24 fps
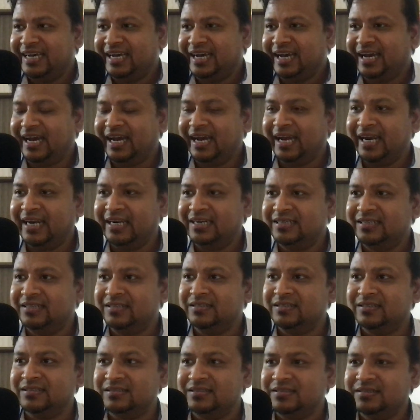and
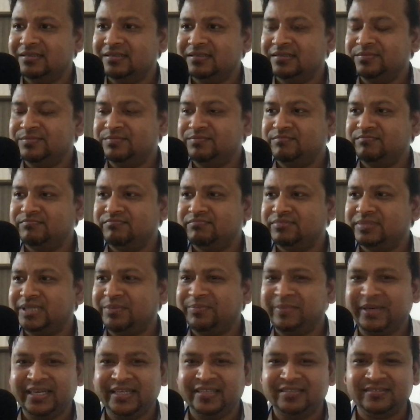
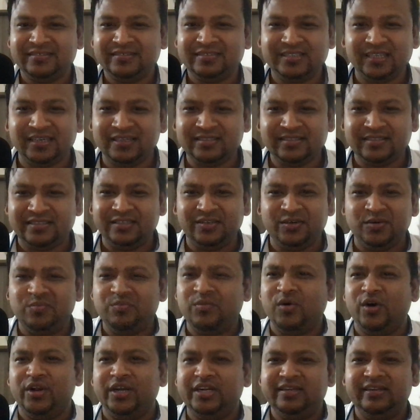that means just, you know,
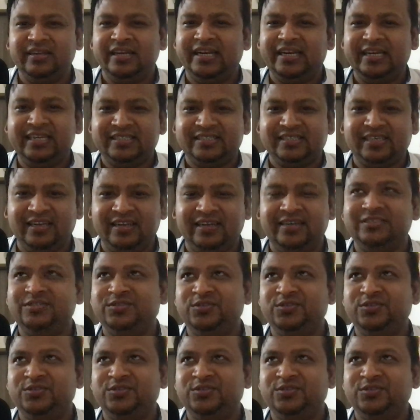monitor and escalate.